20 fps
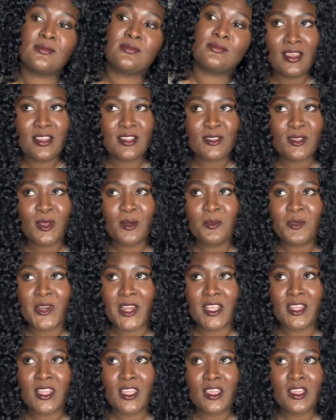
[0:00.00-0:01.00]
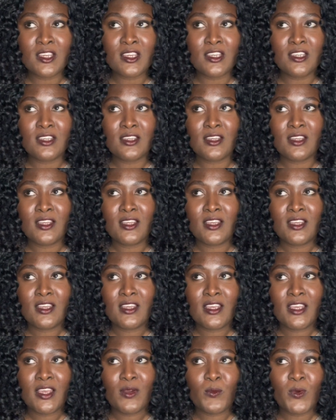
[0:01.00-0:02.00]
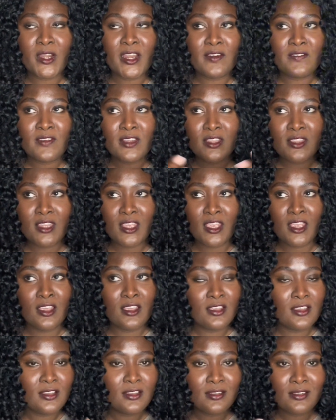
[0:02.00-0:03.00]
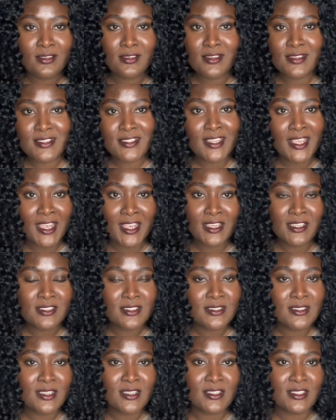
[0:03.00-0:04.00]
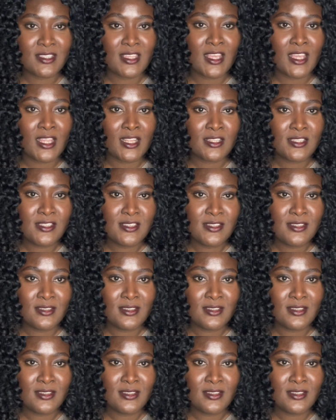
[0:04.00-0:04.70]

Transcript: In summary, I think what everything says is that